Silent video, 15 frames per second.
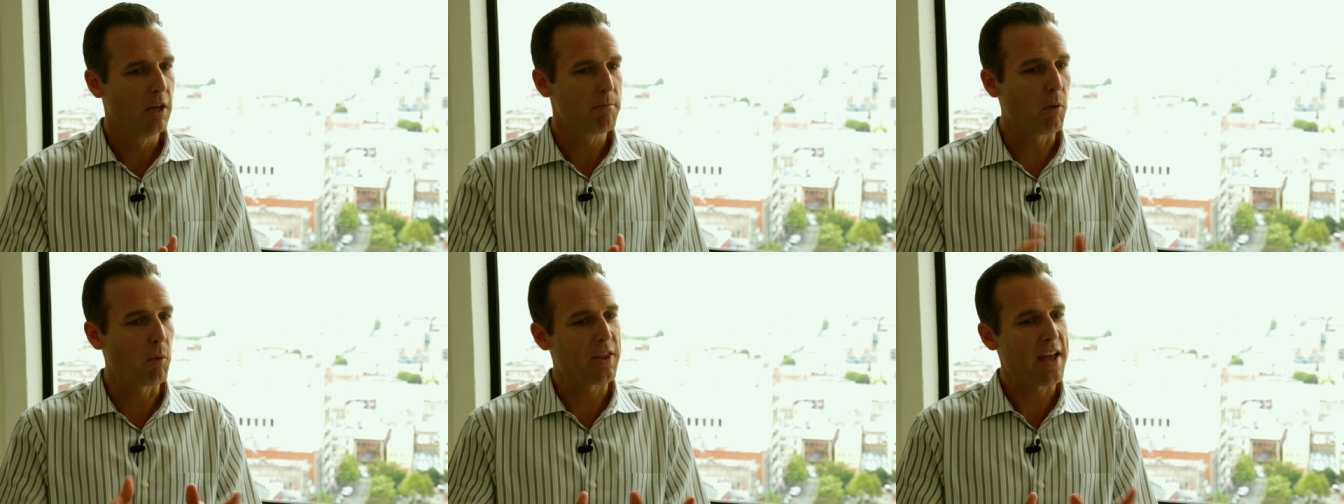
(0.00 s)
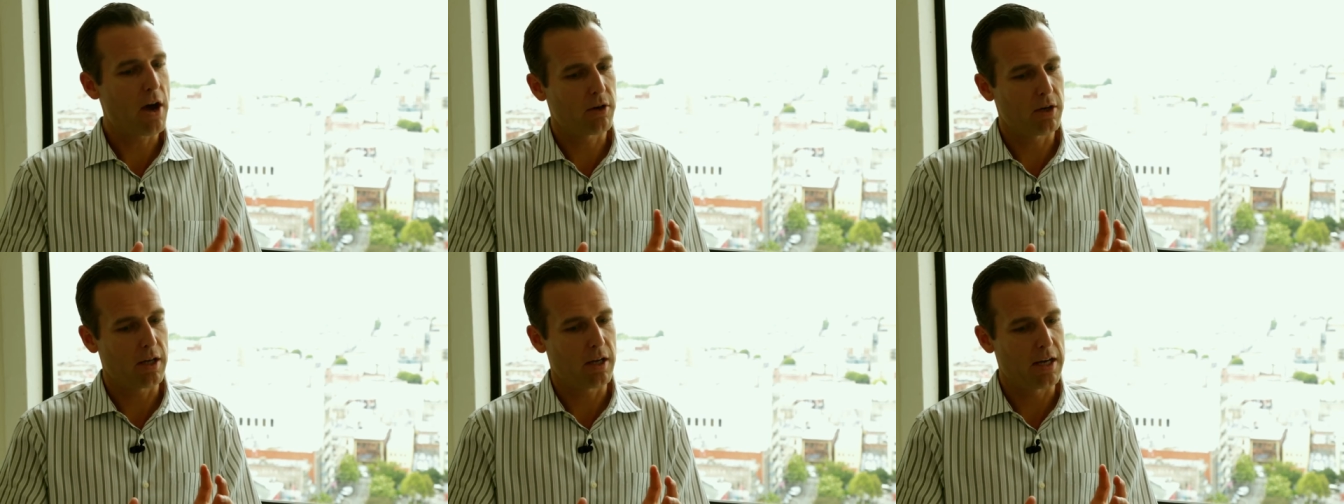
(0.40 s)
But
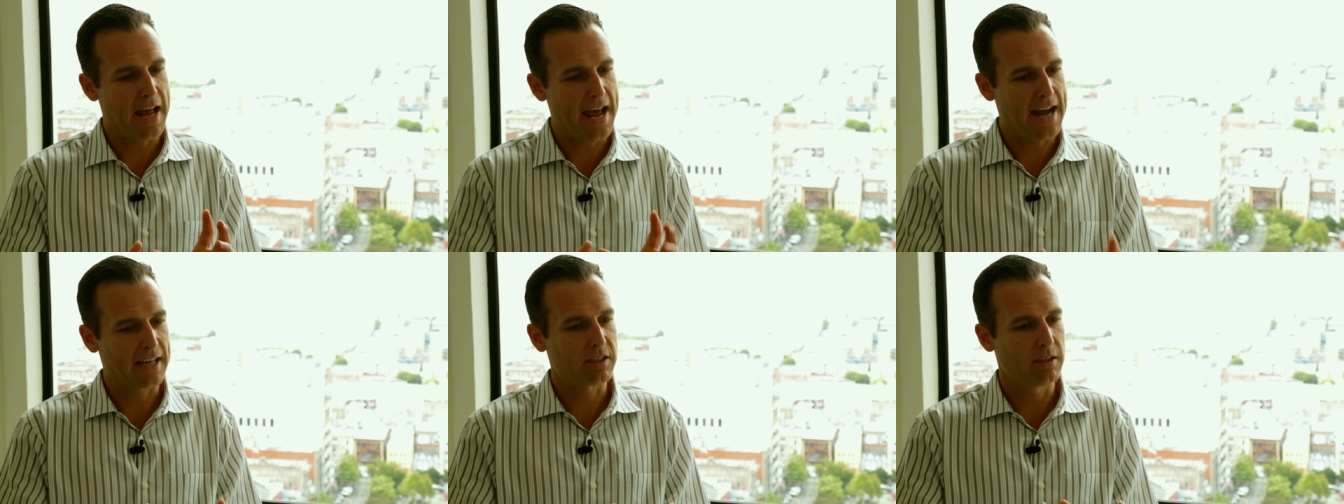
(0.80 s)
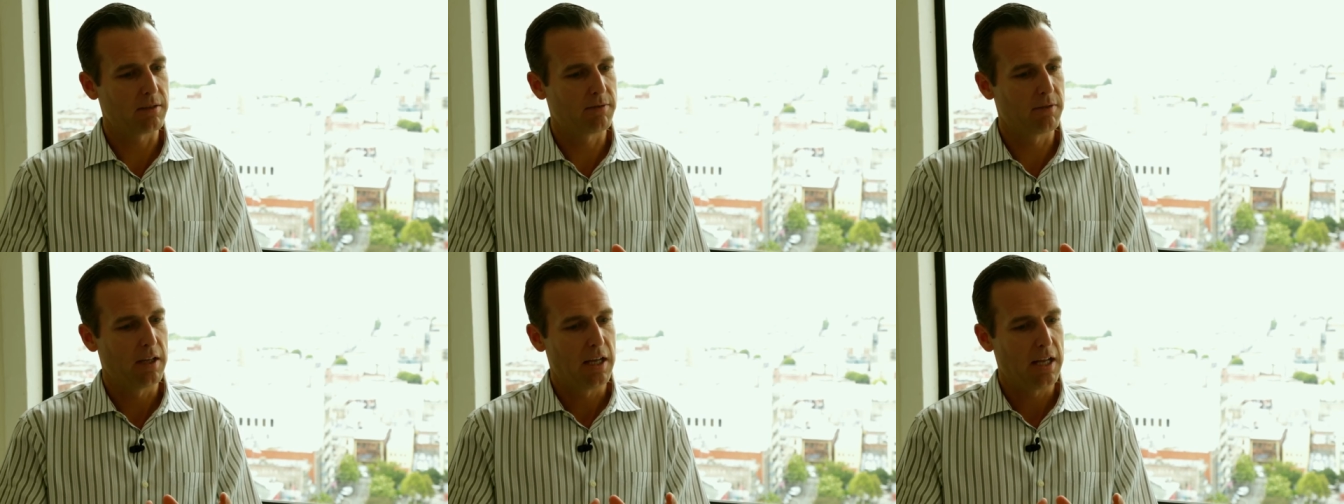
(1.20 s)
without an
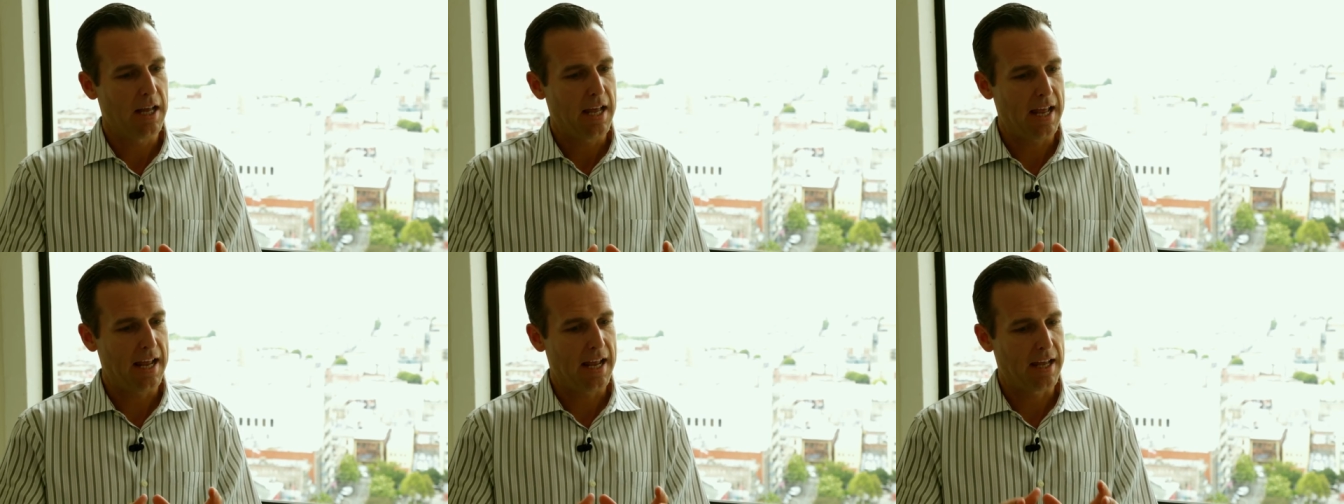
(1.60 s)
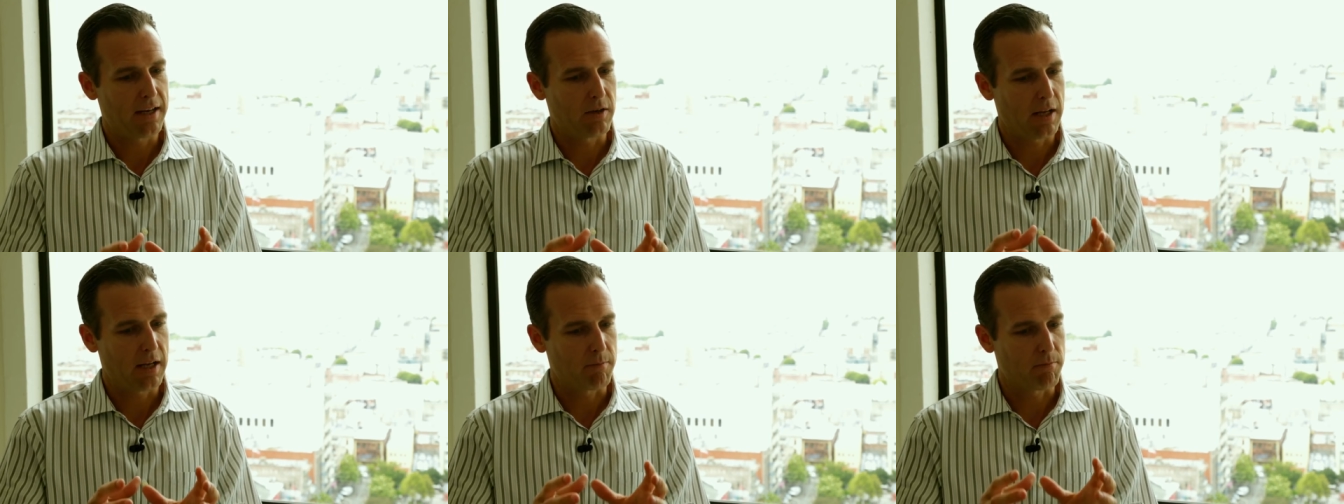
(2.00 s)
active
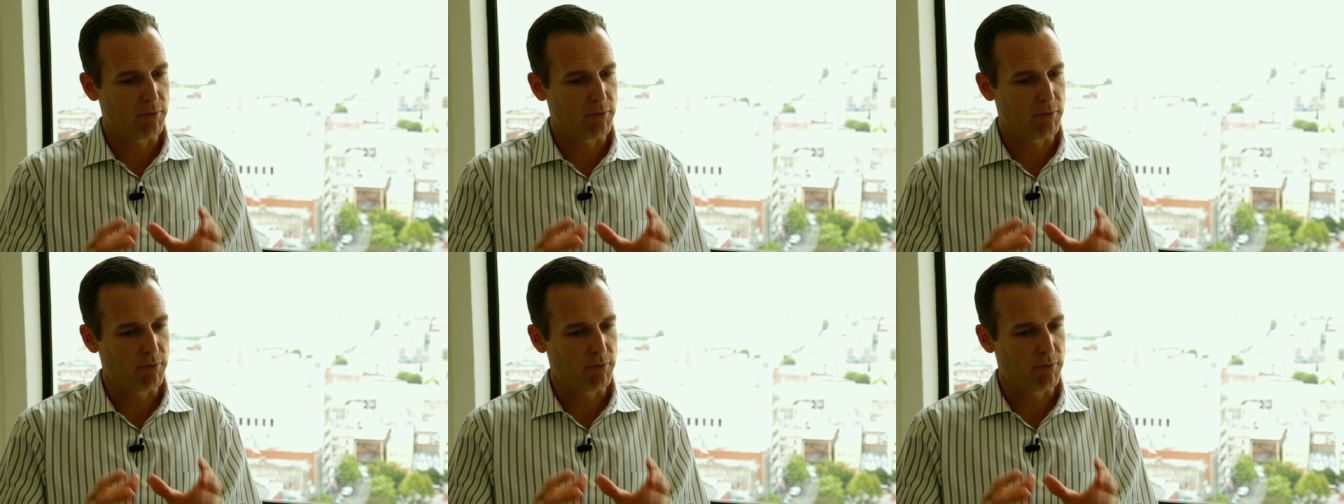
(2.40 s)
and